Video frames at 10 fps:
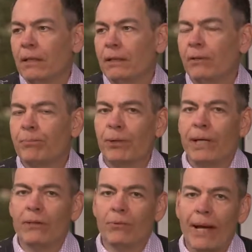They'll
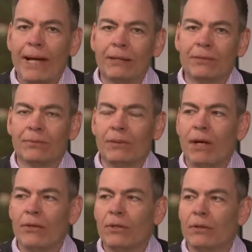break ranks from
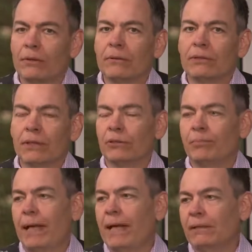the other
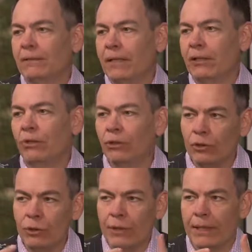central banks that are
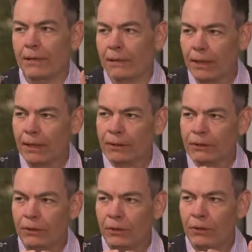colluding
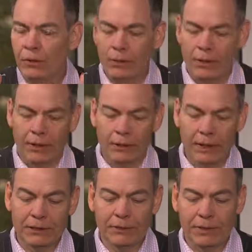to
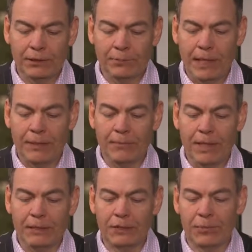aggressively expand
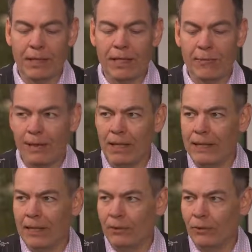money supply to
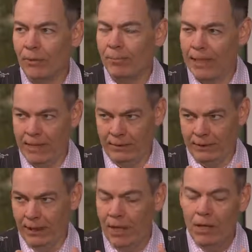bail out corrupt
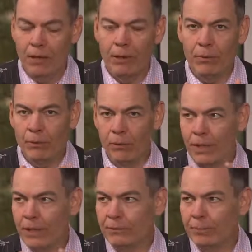banks. But when
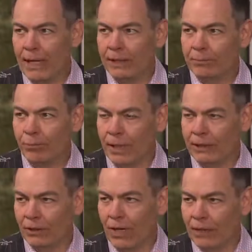one of these banks
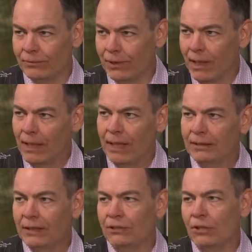breaks off
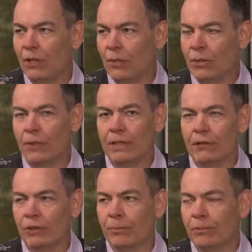and says, you know what, we
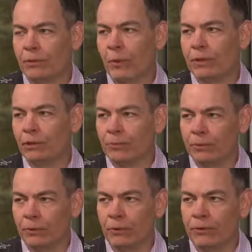can triple,
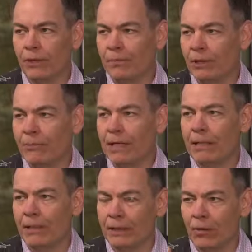quadruple, quintuple our
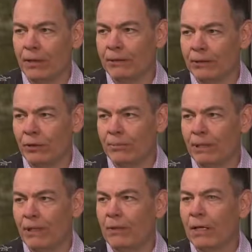money by going into
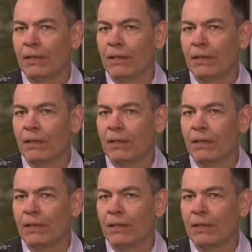crypto,